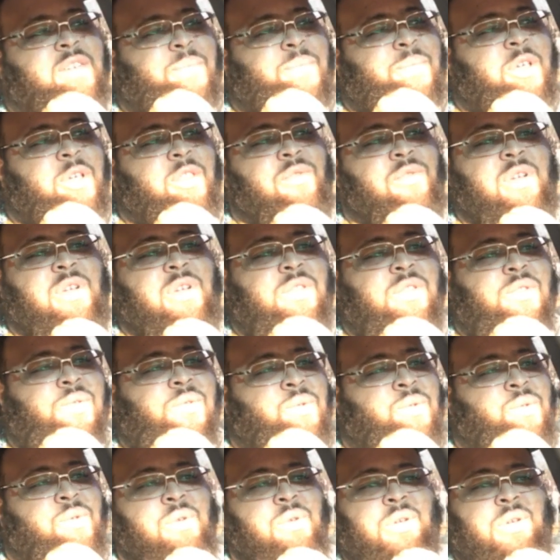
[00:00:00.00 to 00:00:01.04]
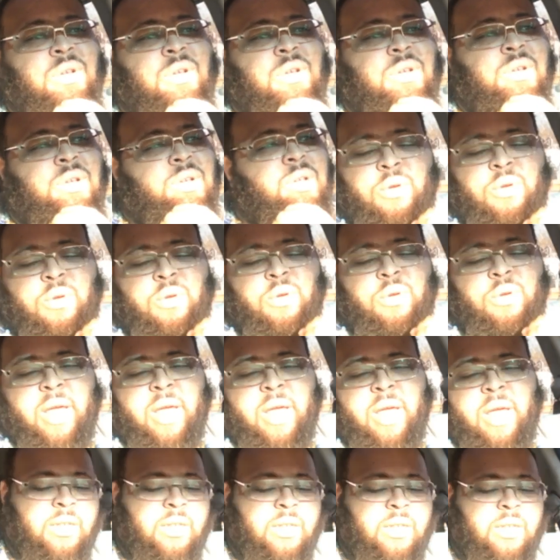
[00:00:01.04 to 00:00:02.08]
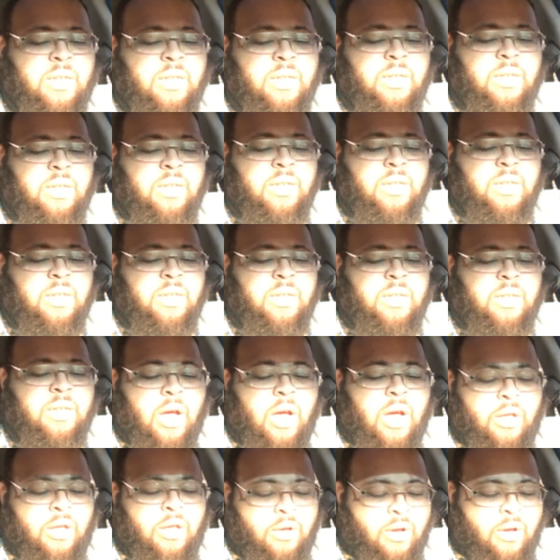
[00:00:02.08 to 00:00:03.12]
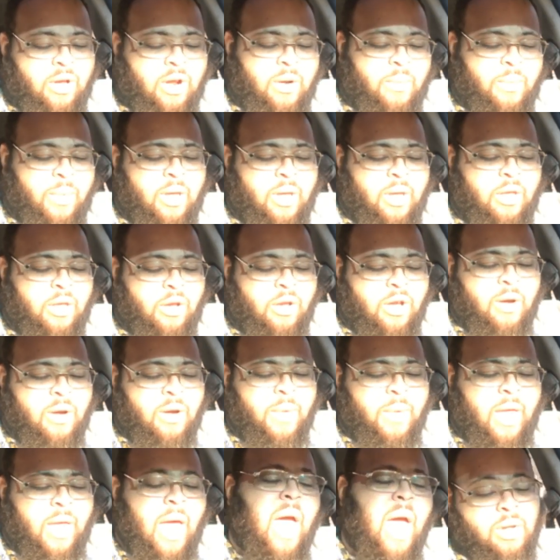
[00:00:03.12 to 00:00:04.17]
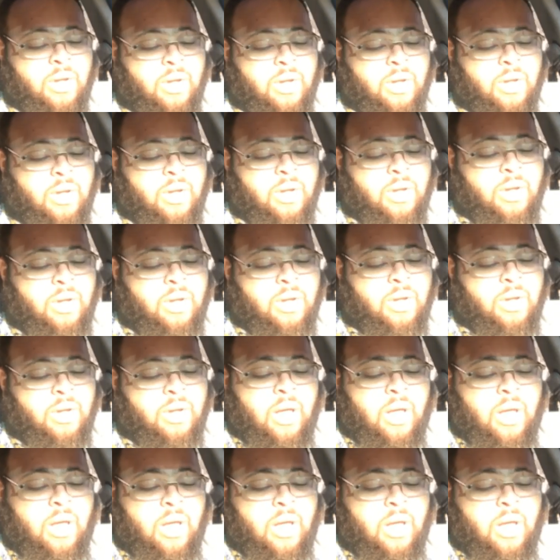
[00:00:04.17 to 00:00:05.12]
shall be thrust through, and you that consent unto Esau, you're gonna be had in derision,